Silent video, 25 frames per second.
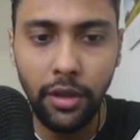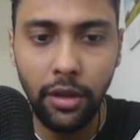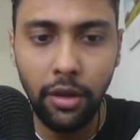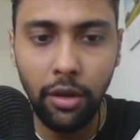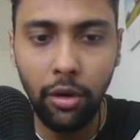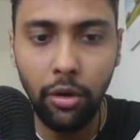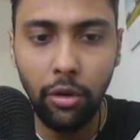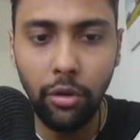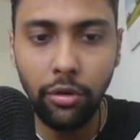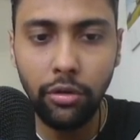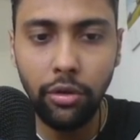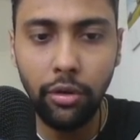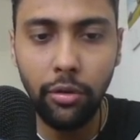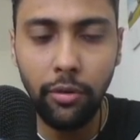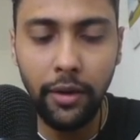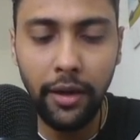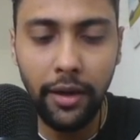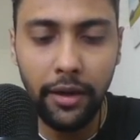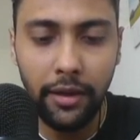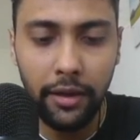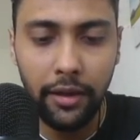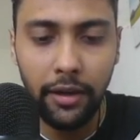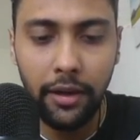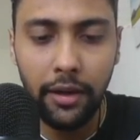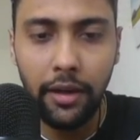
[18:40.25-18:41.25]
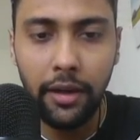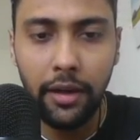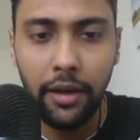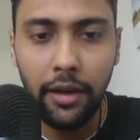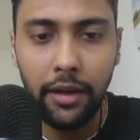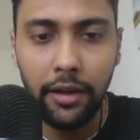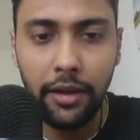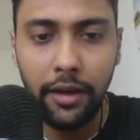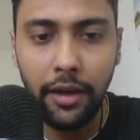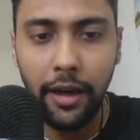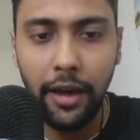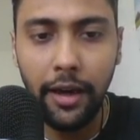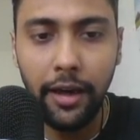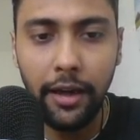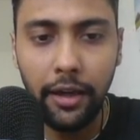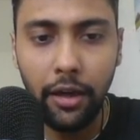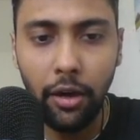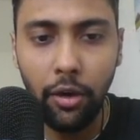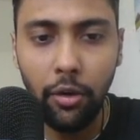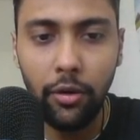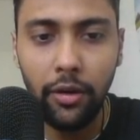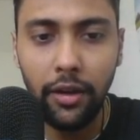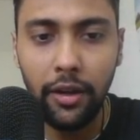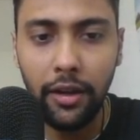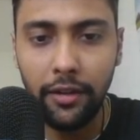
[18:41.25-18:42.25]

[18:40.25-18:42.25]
Go through it, try it out.